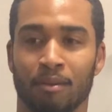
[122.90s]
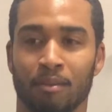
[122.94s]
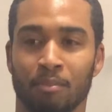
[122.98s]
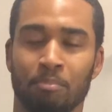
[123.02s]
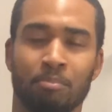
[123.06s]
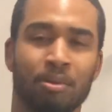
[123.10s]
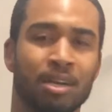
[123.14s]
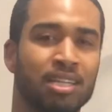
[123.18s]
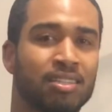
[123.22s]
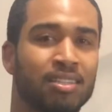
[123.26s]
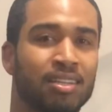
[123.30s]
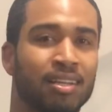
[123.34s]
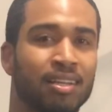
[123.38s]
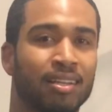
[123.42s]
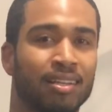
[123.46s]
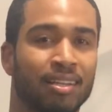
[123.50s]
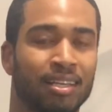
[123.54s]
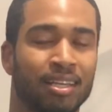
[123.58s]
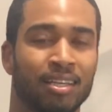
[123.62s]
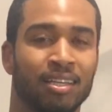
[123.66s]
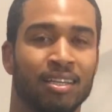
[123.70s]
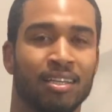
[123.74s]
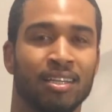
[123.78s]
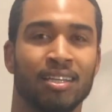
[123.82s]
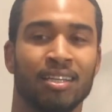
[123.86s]

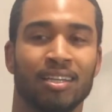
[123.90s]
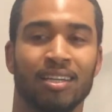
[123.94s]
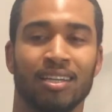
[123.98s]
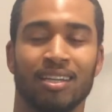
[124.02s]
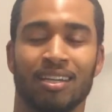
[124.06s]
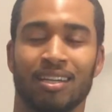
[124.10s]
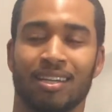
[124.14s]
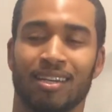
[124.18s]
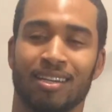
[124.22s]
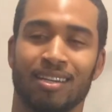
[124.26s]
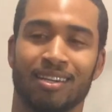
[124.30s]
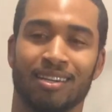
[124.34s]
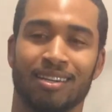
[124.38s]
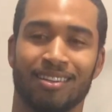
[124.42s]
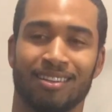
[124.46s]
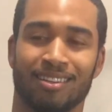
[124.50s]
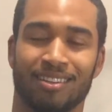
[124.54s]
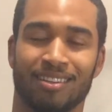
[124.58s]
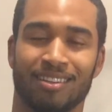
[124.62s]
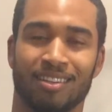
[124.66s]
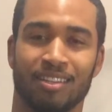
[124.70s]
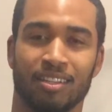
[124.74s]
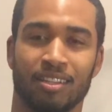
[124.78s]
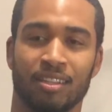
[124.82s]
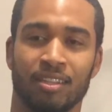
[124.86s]
basically
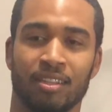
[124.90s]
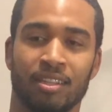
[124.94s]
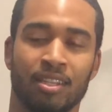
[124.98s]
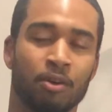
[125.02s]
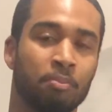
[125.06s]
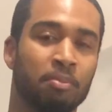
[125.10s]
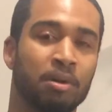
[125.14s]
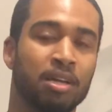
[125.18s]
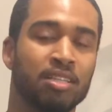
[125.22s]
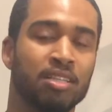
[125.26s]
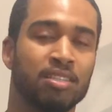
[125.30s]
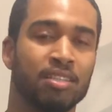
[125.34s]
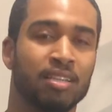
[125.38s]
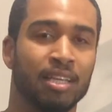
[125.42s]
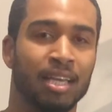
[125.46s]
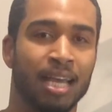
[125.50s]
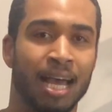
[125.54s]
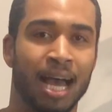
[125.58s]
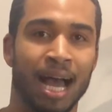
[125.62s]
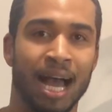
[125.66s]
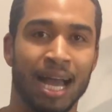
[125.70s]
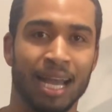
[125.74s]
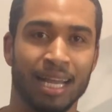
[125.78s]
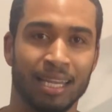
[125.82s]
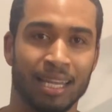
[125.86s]
they're basically
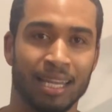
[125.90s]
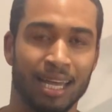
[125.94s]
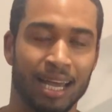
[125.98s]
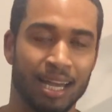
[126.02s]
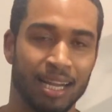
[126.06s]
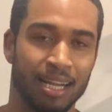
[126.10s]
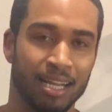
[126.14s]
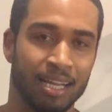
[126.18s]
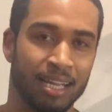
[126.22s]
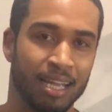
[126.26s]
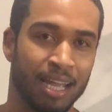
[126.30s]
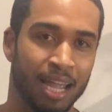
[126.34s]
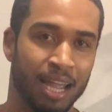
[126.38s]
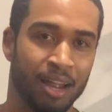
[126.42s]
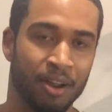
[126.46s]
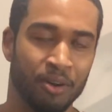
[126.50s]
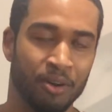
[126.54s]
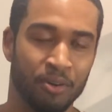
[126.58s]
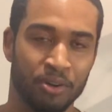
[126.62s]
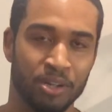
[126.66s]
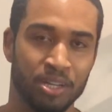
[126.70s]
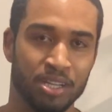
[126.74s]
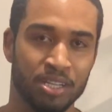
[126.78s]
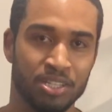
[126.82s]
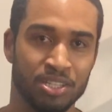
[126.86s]
highlighting
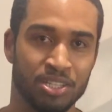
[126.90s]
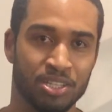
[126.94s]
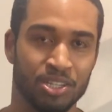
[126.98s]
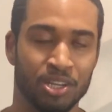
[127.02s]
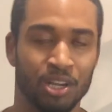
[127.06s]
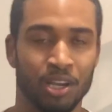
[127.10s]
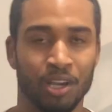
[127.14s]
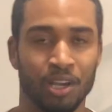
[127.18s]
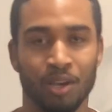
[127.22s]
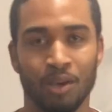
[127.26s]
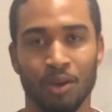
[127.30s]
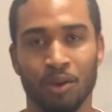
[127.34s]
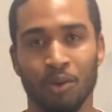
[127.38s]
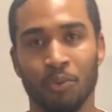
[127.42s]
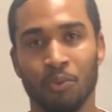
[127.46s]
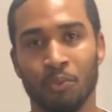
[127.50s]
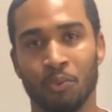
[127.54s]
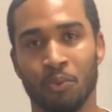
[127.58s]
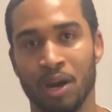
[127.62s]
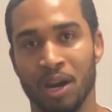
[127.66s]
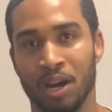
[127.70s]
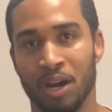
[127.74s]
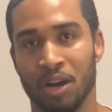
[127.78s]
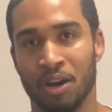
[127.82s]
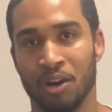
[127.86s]
areas
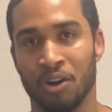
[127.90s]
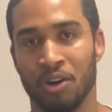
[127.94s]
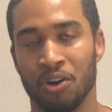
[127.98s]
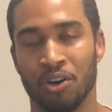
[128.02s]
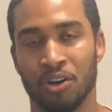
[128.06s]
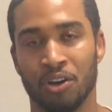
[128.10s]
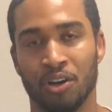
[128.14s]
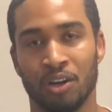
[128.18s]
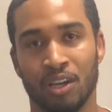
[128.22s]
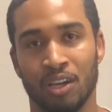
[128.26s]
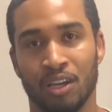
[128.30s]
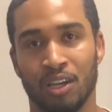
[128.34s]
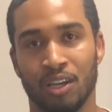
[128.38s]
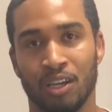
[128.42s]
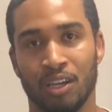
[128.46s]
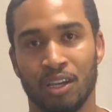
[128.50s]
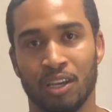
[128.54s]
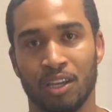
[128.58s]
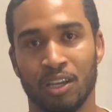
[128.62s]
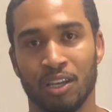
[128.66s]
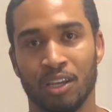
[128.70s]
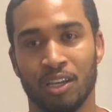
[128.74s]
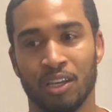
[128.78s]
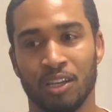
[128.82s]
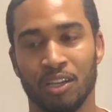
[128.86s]
where
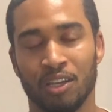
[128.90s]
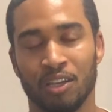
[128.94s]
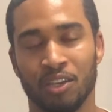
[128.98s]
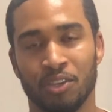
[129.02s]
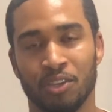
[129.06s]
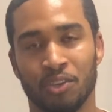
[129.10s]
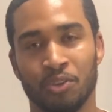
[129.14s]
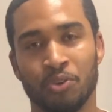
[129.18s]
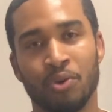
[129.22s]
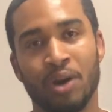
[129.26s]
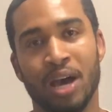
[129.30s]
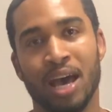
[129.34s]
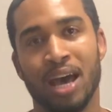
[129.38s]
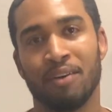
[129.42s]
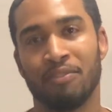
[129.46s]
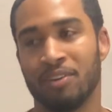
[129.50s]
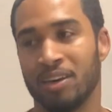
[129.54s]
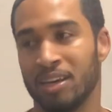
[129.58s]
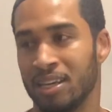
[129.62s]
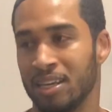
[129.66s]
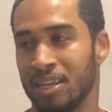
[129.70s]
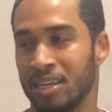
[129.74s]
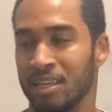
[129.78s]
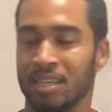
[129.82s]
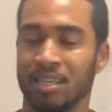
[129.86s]
you have
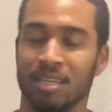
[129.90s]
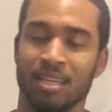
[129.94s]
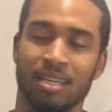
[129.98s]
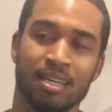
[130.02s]
a